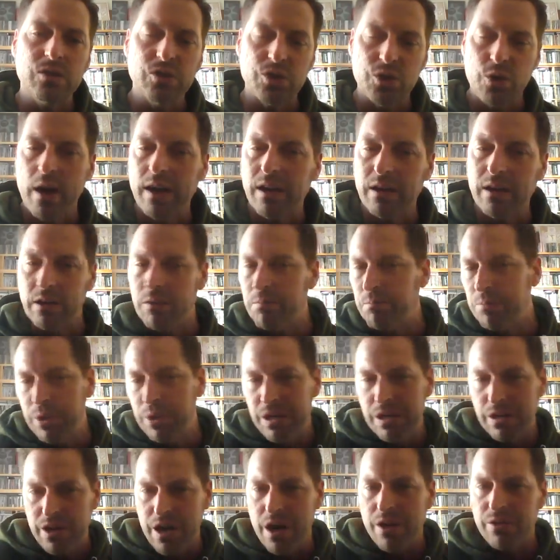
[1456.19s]
And so I can
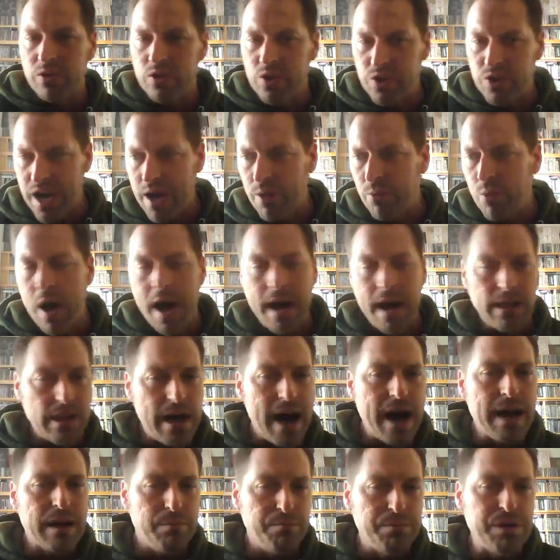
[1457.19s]
completely understand why a
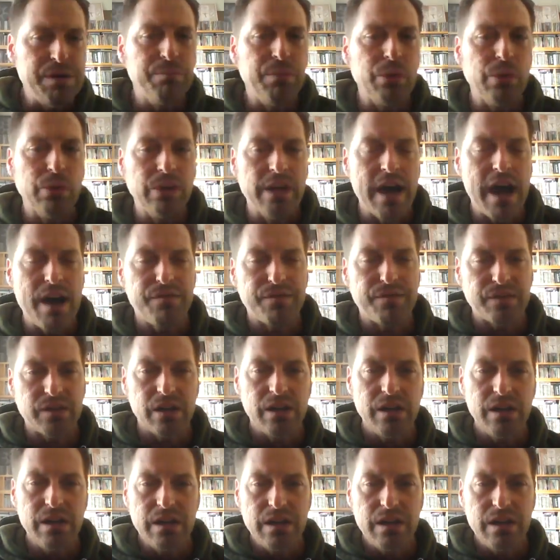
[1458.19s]
lot of people left